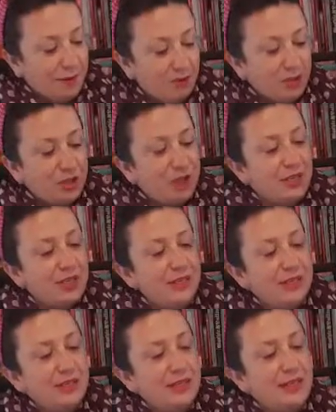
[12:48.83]
I push
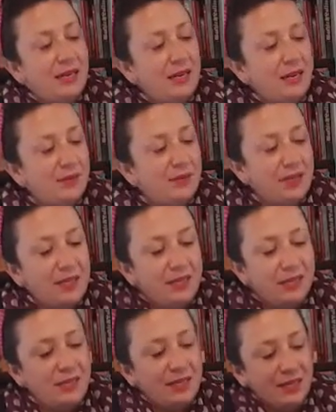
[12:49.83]
this down
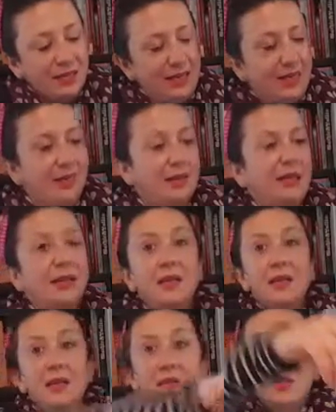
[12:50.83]
into here,
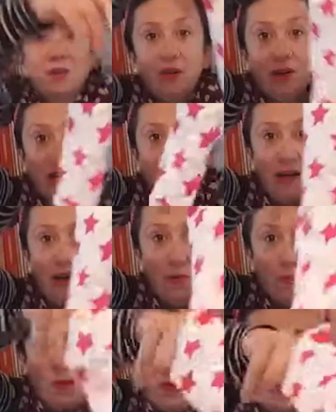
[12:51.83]
so
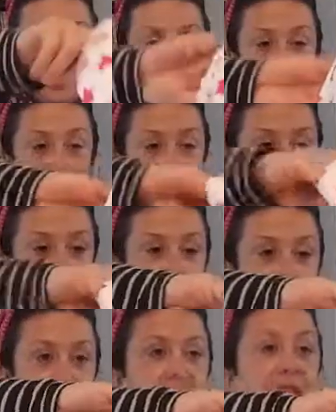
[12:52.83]
now one side
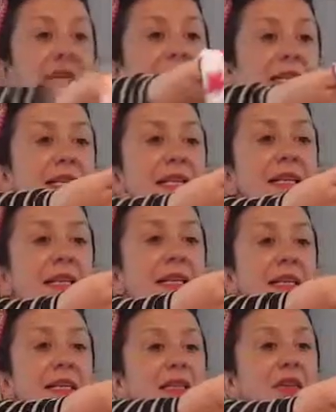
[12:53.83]
goes
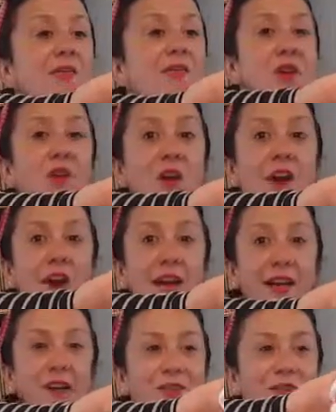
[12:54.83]
in, so you've got the
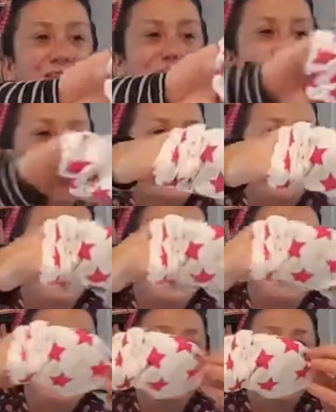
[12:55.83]
lining on the
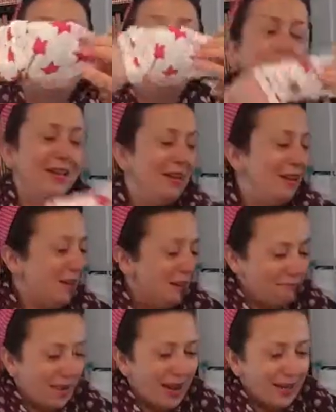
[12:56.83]
inside.
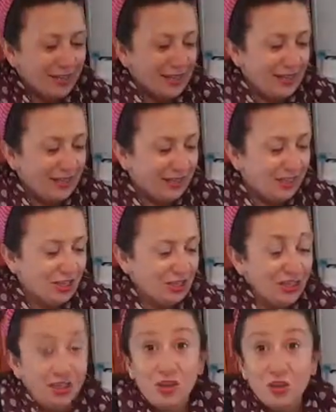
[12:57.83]
But actually it's
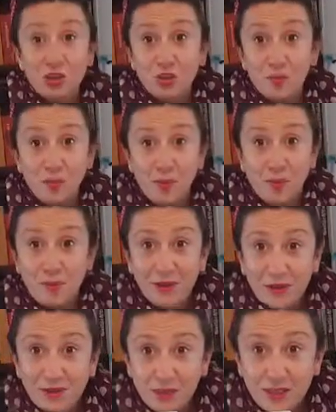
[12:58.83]
just as good. You could
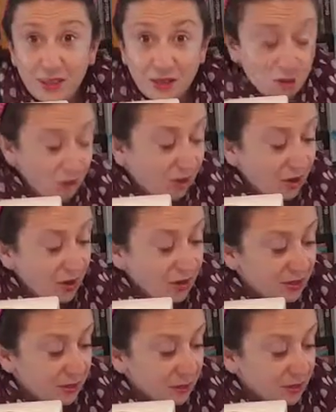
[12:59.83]
probably use this as
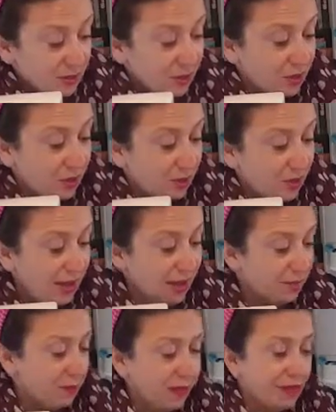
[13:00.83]
reversible. It could go
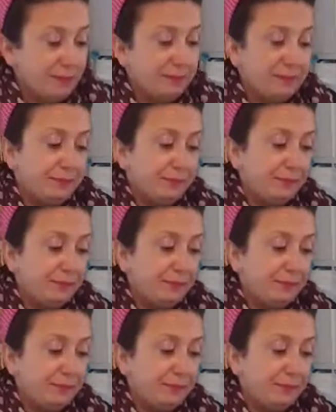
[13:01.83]
either way.